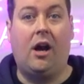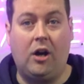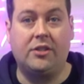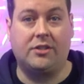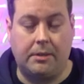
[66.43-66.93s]

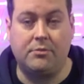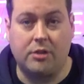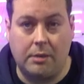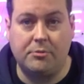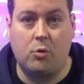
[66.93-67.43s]
are
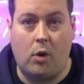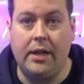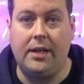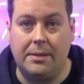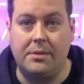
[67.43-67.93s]
sometimes
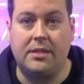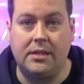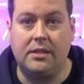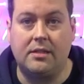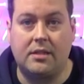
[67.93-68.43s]
quite
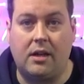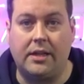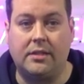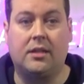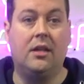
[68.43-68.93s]
limited in
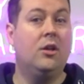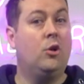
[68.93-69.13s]
size,